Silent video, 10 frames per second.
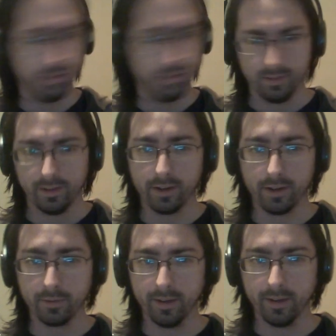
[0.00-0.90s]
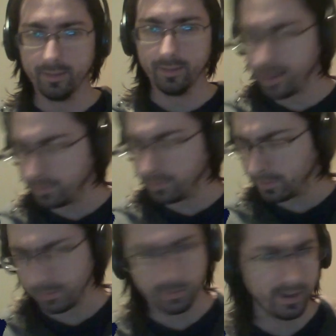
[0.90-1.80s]
Josh Rain stops
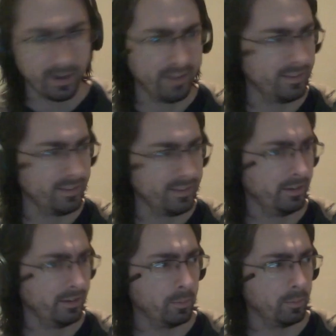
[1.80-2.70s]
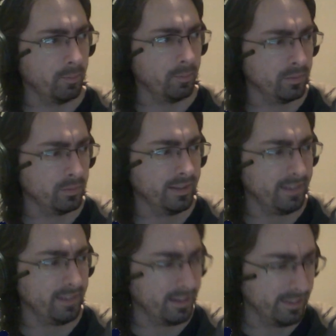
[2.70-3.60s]
for a single
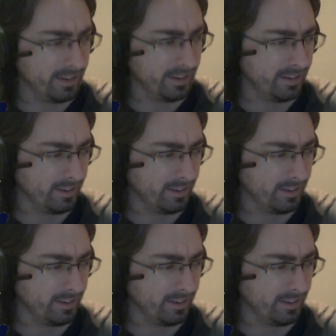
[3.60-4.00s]
moment on this